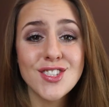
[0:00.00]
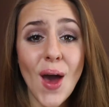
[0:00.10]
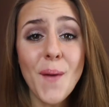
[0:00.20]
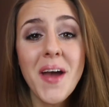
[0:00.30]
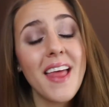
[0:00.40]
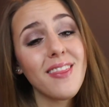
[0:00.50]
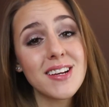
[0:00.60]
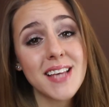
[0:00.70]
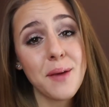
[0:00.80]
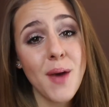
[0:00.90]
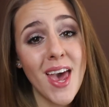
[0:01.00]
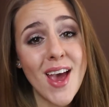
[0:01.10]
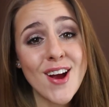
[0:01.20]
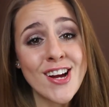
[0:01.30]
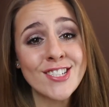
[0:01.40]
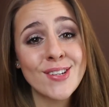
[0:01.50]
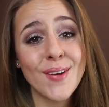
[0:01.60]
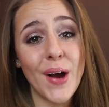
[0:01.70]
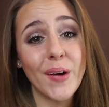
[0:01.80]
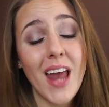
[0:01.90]
So it looks like my hair has
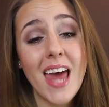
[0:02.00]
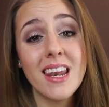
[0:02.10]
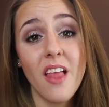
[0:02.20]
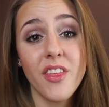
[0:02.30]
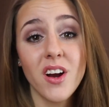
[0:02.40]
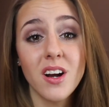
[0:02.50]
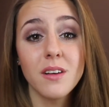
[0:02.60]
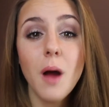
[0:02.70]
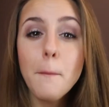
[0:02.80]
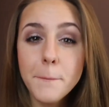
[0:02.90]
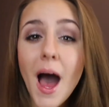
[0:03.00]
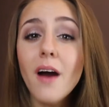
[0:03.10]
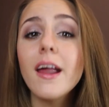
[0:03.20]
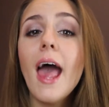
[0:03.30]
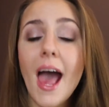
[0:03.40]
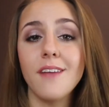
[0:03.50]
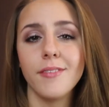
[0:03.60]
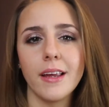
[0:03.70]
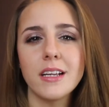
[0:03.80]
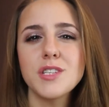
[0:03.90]
grown another about a half
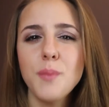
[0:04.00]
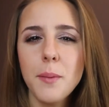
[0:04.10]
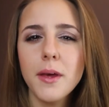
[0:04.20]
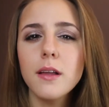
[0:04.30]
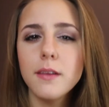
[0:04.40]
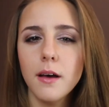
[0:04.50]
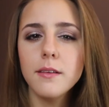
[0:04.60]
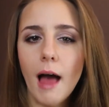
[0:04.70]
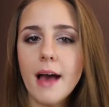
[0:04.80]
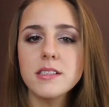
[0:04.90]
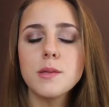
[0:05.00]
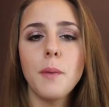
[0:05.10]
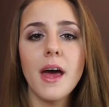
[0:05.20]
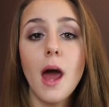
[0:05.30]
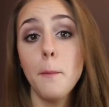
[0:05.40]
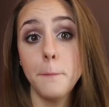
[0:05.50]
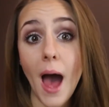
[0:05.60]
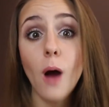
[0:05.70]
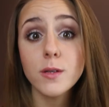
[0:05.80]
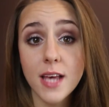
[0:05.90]
an inch, maybe a little less, but
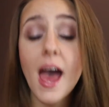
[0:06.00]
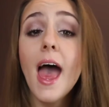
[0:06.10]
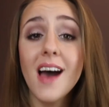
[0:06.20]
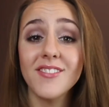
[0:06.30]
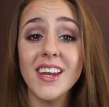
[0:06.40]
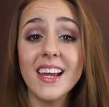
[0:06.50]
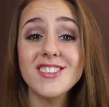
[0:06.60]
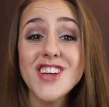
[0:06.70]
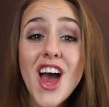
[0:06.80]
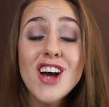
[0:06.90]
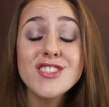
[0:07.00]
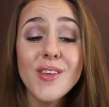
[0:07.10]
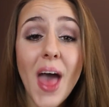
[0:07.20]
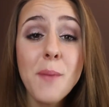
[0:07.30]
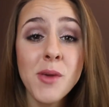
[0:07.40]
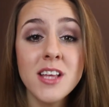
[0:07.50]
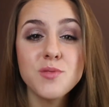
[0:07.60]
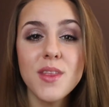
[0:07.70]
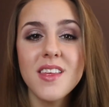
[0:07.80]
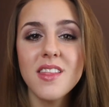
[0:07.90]
about a half an inch. So that
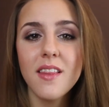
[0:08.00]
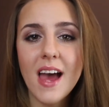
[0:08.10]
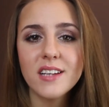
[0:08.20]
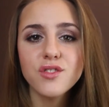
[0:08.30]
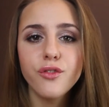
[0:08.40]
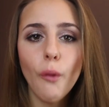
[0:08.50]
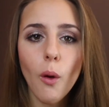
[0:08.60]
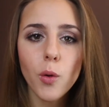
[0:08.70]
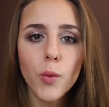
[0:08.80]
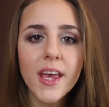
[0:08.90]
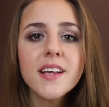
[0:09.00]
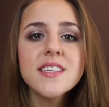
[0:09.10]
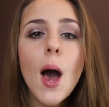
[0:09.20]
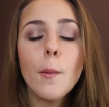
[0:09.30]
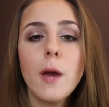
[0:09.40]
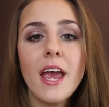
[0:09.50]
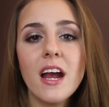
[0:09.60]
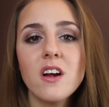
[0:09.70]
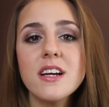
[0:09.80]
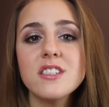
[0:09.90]
means within the last four weeks, my
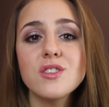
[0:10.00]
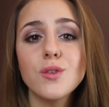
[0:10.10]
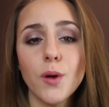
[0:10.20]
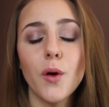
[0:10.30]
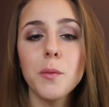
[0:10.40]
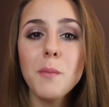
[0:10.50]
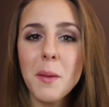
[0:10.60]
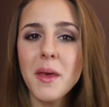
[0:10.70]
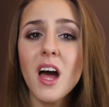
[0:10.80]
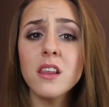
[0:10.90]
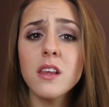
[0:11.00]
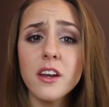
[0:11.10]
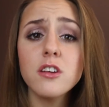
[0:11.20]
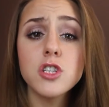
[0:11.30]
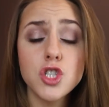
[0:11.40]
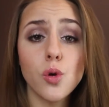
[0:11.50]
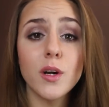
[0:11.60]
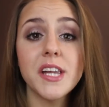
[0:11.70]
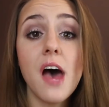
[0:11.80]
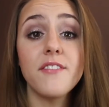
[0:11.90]
hair has grown maybe a little
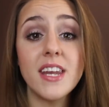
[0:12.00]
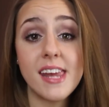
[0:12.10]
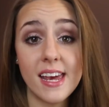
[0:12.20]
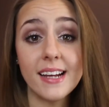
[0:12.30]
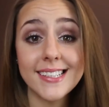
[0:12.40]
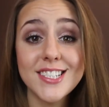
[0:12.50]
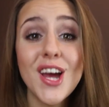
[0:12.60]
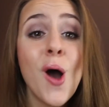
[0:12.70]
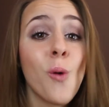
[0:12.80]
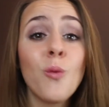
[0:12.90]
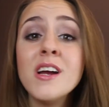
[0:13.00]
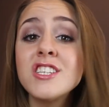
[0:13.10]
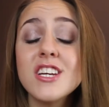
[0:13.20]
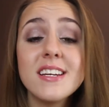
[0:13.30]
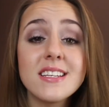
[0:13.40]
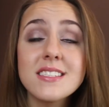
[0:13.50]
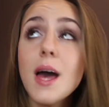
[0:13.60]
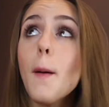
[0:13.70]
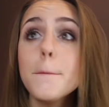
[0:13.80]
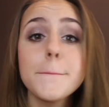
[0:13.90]
short of an inch, which is
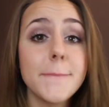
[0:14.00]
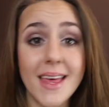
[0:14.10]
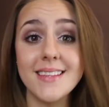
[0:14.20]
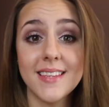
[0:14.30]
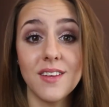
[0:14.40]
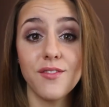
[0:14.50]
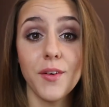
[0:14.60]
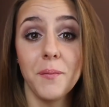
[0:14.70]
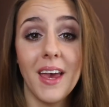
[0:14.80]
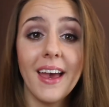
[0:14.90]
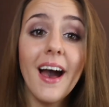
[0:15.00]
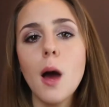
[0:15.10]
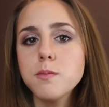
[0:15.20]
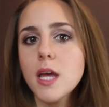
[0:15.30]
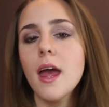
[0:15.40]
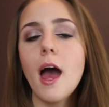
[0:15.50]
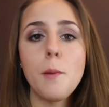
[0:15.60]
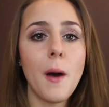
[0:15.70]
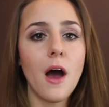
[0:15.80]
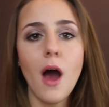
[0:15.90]
amazing for me. Update
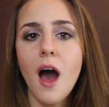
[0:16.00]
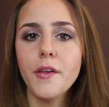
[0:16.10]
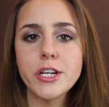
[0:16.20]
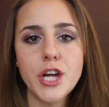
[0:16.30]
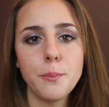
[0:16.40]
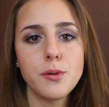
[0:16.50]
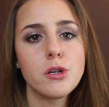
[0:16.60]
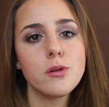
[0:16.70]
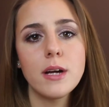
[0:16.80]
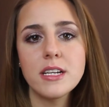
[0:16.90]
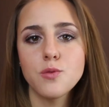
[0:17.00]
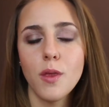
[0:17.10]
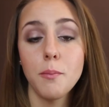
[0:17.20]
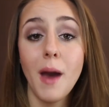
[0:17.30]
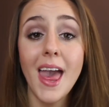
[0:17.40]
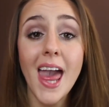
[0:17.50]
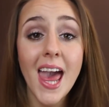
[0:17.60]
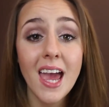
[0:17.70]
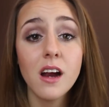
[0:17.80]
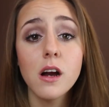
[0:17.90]
about how the shampoo is with my
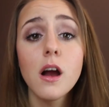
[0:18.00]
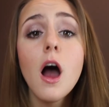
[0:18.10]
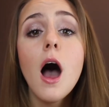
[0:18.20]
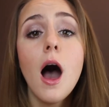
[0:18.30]
hair.